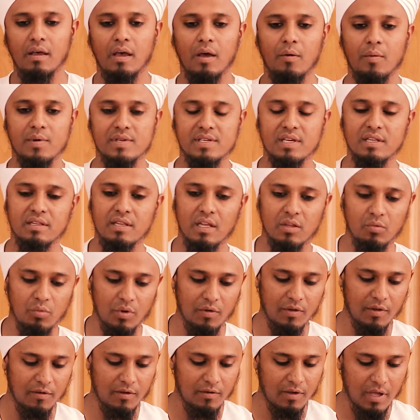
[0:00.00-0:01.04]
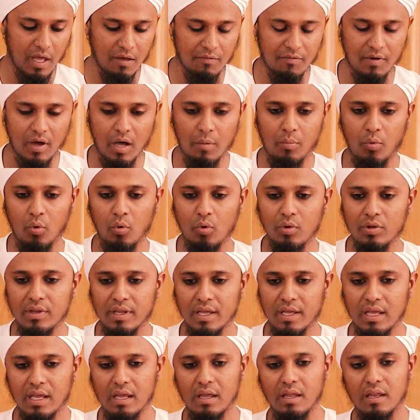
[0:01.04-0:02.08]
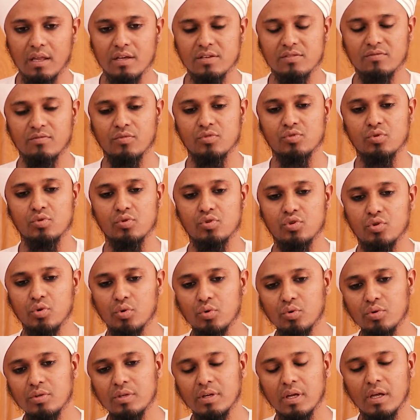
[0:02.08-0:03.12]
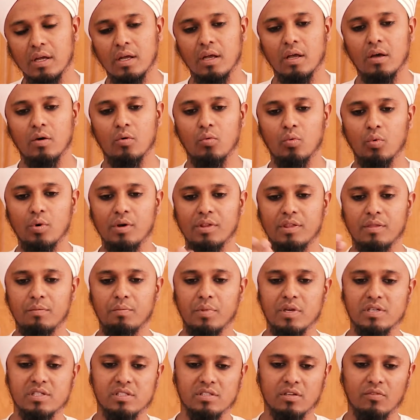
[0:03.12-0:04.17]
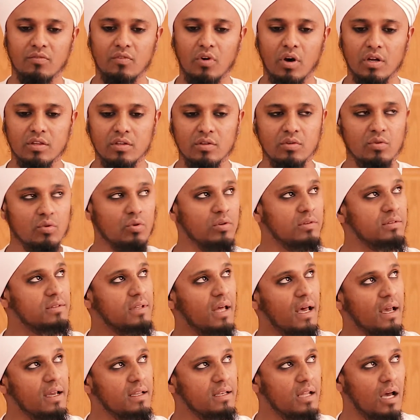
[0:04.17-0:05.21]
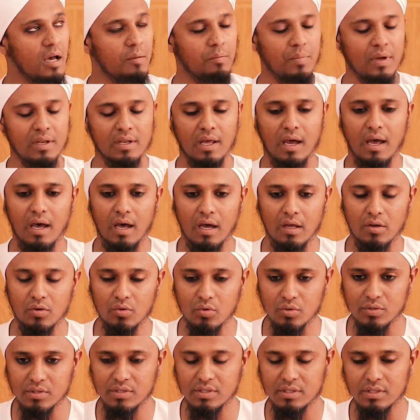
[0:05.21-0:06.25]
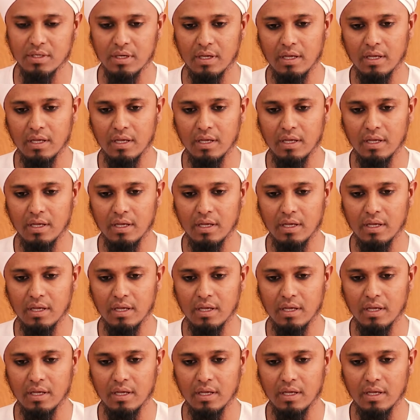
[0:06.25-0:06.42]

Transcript: And we said that we cover up all the areas for sujood with pieces of cotton wool tied up in hanut,